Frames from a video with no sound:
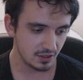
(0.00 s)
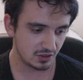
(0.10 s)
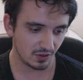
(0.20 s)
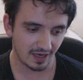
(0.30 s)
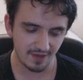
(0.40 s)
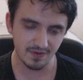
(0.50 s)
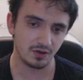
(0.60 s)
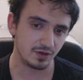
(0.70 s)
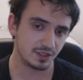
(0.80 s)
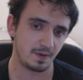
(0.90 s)
So having
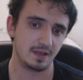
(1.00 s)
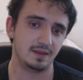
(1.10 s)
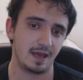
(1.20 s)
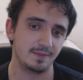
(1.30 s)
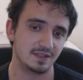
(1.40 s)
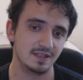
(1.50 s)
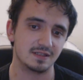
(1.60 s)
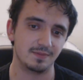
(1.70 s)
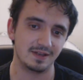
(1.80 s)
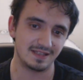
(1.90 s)
a respawn time
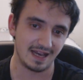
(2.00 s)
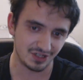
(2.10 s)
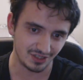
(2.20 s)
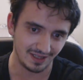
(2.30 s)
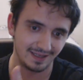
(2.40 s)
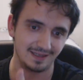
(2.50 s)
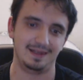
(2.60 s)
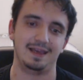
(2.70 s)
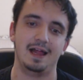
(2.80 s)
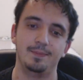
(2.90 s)
system is actually
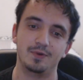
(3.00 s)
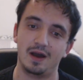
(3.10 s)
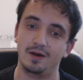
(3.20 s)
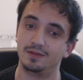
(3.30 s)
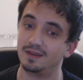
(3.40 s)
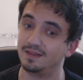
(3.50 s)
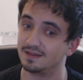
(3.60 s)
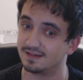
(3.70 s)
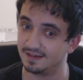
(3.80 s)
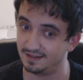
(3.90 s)
gonna help you out in
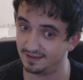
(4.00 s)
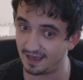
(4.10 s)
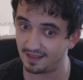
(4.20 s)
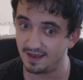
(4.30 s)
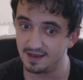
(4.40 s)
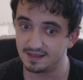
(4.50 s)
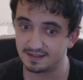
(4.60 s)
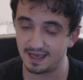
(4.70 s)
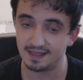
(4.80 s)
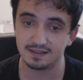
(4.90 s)
that
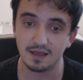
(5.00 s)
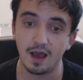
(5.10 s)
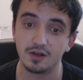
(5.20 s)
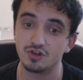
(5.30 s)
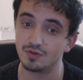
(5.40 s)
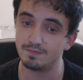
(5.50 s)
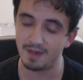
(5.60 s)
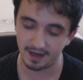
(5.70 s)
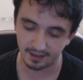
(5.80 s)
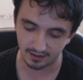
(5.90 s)
sense
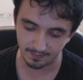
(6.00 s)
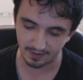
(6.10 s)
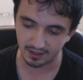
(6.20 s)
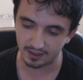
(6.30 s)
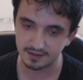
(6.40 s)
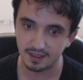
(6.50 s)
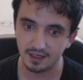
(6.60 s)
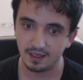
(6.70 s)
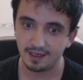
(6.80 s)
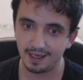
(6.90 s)
dramatically, because
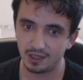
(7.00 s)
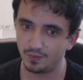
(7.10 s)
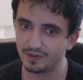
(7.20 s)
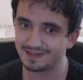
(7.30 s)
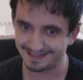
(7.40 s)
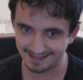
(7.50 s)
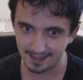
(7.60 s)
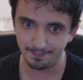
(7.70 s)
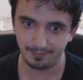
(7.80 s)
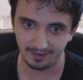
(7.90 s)
it will
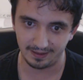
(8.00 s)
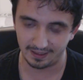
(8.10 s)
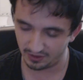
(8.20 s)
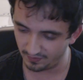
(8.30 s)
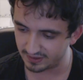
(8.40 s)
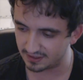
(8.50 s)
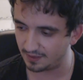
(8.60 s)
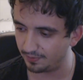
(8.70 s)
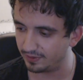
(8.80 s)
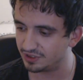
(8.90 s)
simply
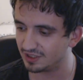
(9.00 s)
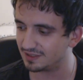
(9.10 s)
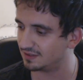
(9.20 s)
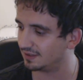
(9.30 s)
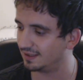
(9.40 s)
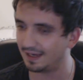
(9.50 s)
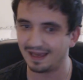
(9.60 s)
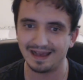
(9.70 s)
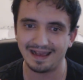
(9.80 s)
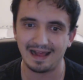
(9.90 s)
just
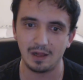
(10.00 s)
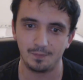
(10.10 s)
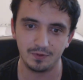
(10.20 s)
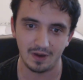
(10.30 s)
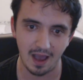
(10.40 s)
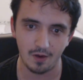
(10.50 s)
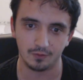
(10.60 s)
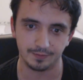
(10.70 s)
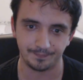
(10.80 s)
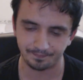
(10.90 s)
gonna help you
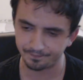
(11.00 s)
out